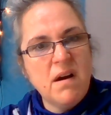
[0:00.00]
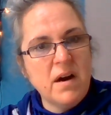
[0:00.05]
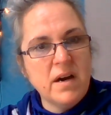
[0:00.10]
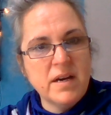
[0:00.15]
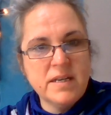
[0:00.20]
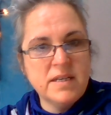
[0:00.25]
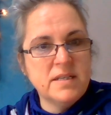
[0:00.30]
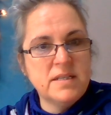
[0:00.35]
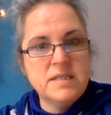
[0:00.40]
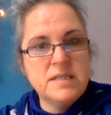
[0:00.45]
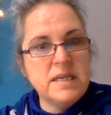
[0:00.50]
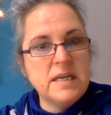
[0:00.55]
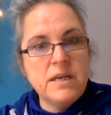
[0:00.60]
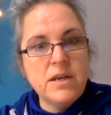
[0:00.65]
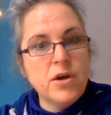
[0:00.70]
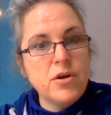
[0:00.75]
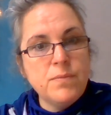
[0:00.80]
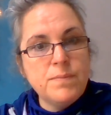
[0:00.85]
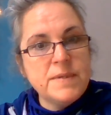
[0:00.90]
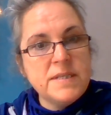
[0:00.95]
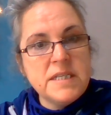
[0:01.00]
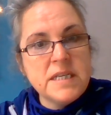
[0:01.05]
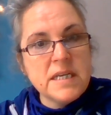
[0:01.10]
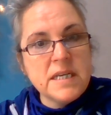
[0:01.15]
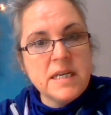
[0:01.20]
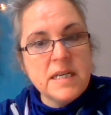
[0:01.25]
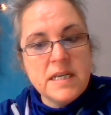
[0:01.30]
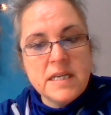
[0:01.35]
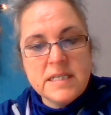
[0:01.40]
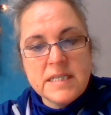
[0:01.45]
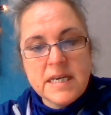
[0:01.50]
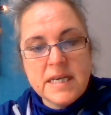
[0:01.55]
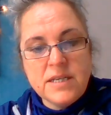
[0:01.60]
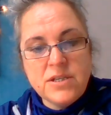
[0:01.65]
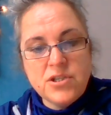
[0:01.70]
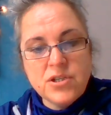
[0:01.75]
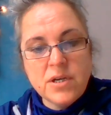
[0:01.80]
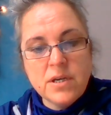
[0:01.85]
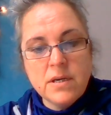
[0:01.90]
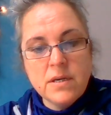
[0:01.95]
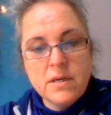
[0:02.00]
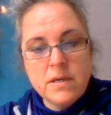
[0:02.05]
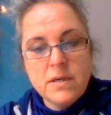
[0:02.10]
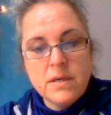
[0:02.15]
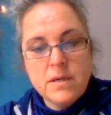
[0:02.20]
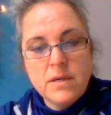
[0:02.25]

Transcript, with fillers: I could see no particular danger.